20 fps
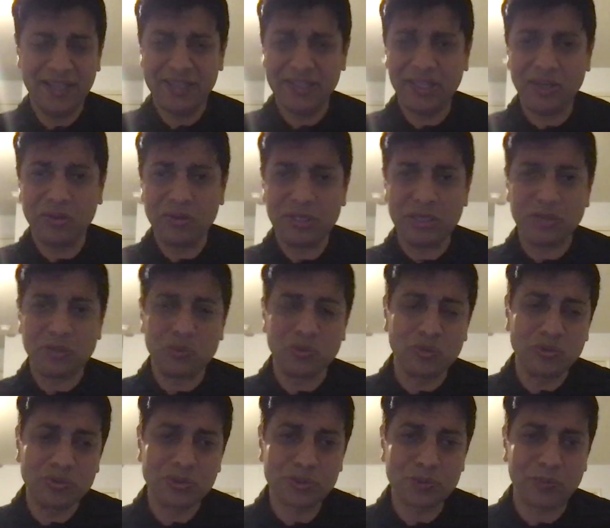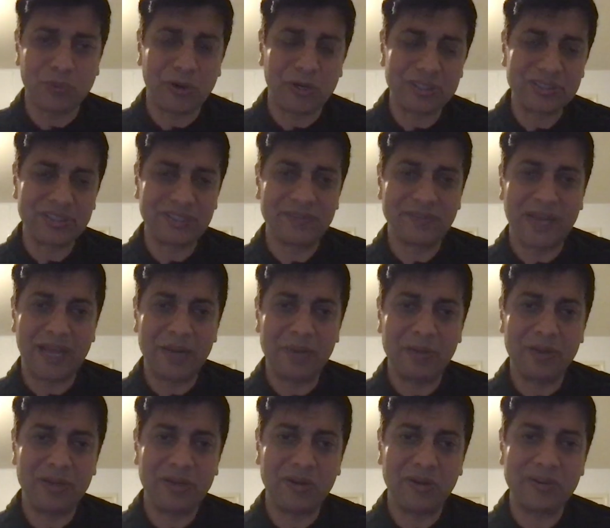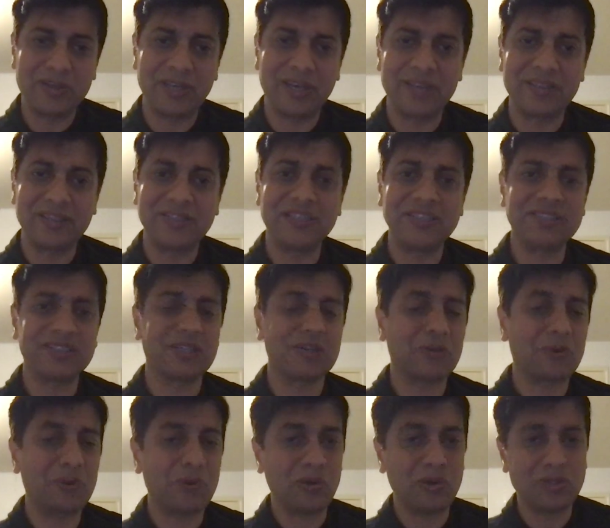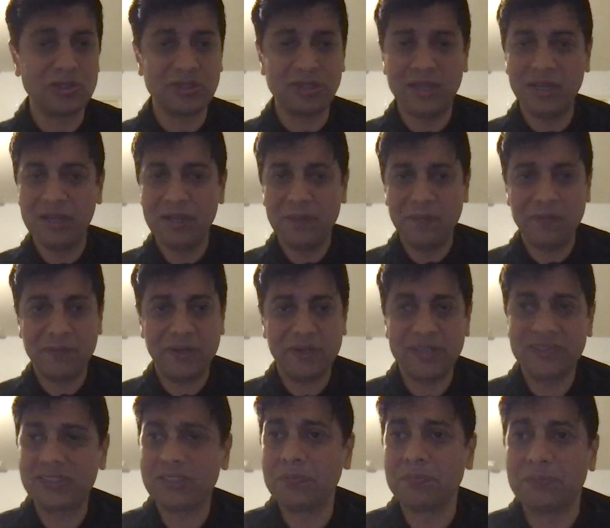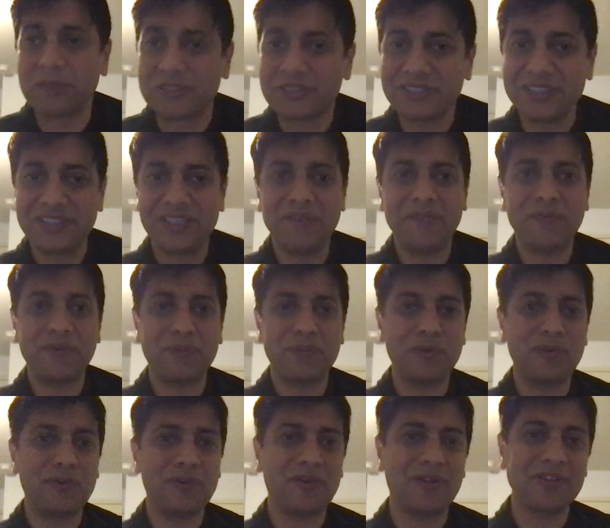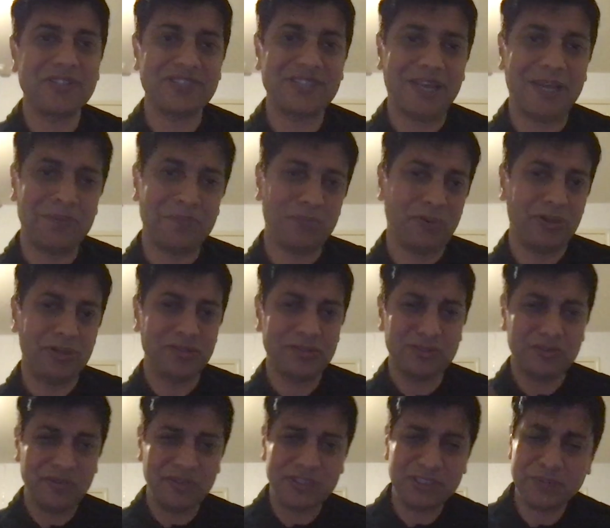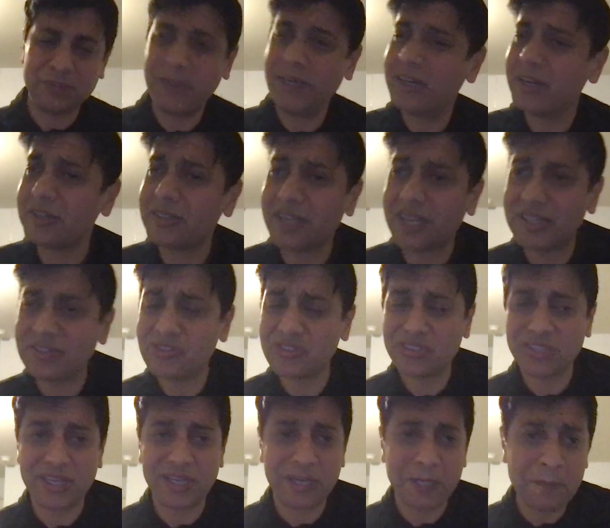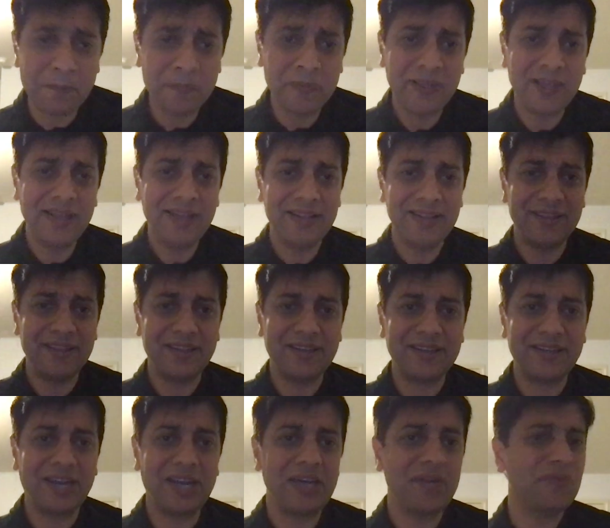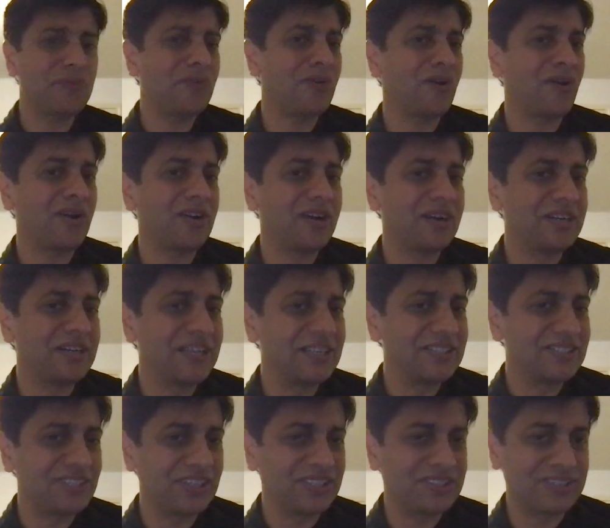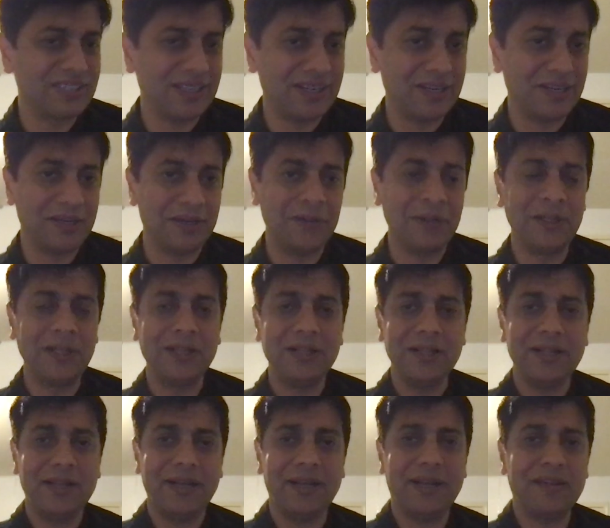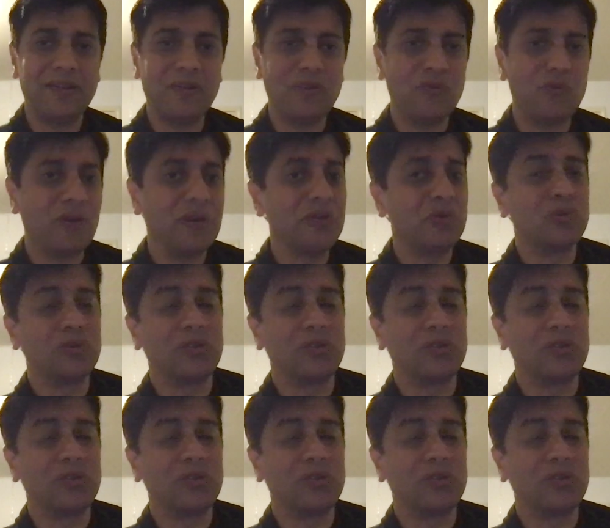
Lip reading: There are only two spots available now. The other things are closed, but it's a must see from the overall standpoint. So we spent our day in Siena, that kind of called our day six end, and then went to